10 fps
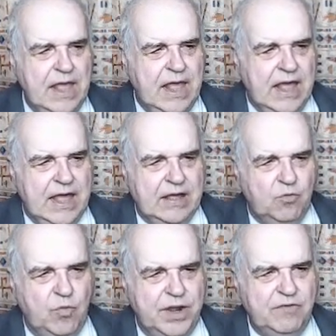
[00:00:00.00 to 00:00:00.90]

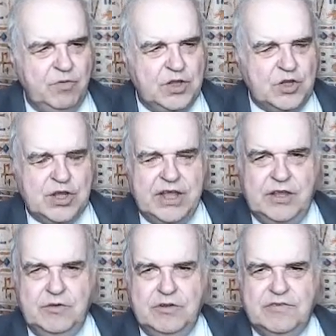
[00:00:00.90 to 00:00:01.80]
one of which I
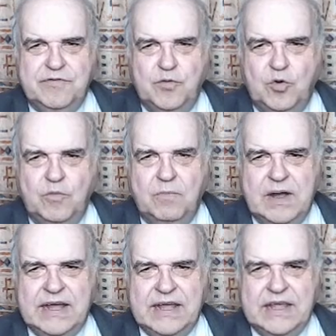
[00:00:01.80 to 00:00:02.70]
use for
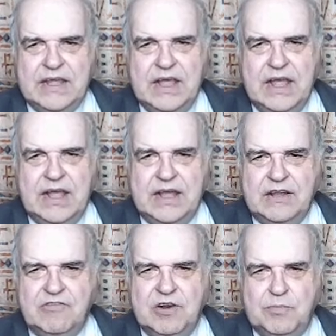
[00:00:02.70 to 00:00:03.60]
my
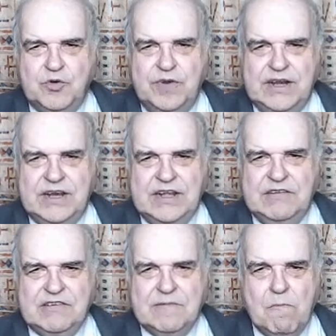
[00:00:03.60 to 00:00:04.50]
scripture
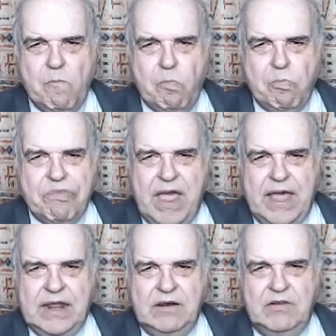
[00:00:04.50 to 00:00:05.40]
readings.
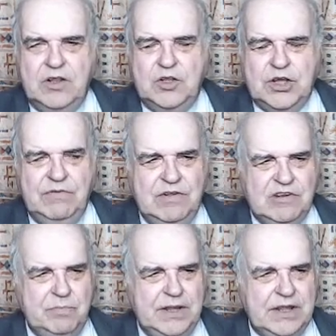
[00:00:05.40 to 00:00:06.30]
And generally
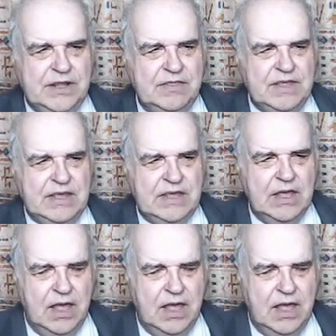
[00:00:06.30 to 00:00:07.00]
speaking, the